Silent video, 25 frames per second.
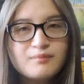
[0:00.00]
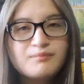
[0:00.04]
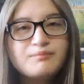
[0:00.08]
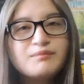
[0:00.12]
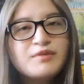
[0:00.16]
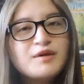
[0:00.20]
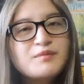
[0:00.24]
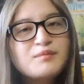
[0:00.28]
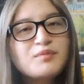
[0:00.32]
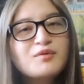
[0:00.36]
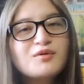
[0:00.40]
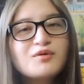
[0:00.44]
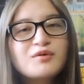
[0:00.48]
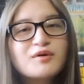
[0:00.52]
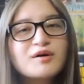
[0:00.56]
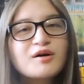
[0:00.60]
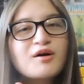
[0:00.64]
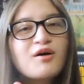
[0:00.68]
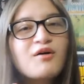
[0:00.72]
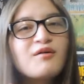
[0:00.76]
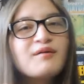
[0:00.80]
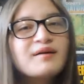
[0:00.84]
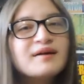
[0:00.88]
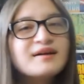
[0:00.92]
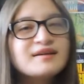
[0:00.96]
people who are
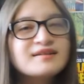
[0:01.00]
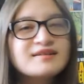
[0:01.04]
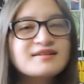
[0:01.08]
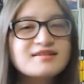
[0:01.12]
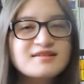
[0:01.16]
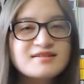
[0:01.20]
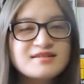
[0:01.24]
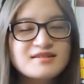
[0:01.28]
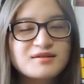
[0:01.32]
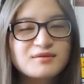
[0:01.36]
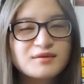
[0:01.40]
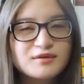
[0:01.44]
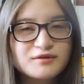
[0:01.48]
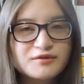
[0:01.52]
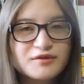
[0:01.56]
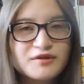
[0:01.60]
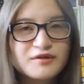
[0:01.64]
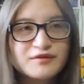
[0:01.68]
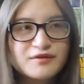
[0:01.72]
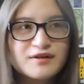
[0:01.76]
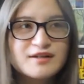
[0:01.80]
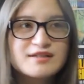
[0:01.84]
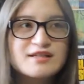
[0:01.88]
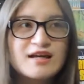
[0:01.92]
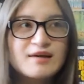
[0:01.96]
going to Disney World for the
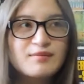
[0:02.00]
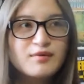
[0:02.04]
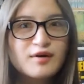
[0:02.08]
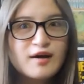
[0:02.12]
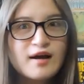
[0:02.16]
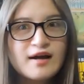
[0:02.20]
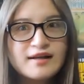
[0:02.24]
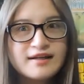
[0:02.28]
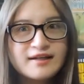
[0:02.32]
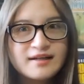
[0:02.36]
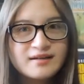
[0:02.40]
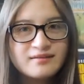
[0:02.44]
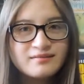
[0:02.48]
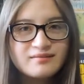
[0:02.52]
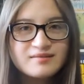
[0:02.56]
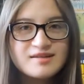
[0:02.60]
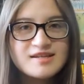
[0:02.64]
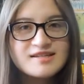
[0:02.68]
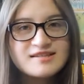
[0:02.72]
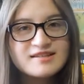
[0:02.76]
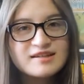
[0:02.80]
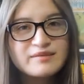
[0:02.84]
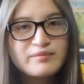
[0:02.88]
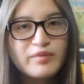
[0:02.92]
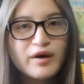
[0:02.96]
first time, or any
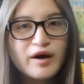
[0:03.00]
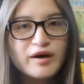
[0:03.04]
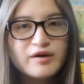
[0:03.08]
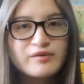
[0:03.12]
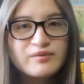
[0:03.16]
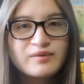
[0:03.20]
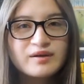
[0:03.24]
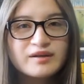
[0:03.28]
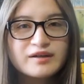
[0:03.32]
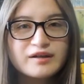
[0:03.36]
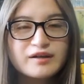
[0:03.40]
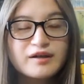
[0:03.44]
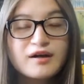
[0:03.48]
Disney park really,